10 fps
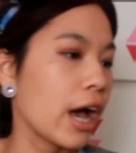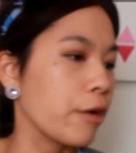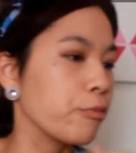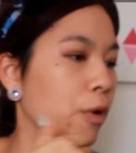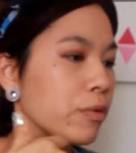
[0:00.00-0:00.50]

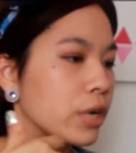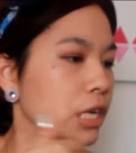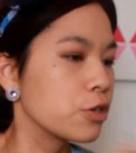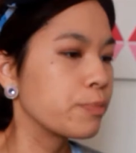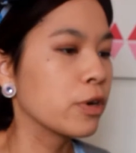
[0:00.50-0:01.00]
I won't
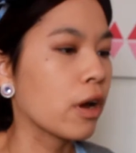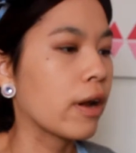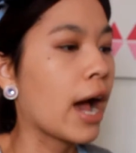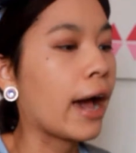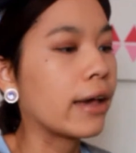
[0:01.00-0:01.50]
need to put
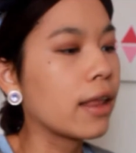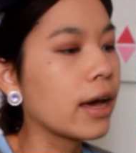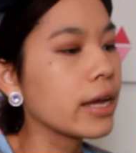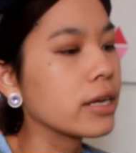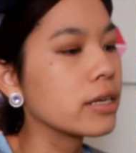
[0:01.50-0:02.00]
on
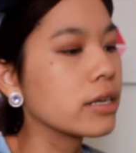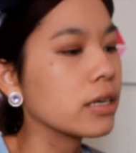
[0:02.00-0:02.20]
highlight.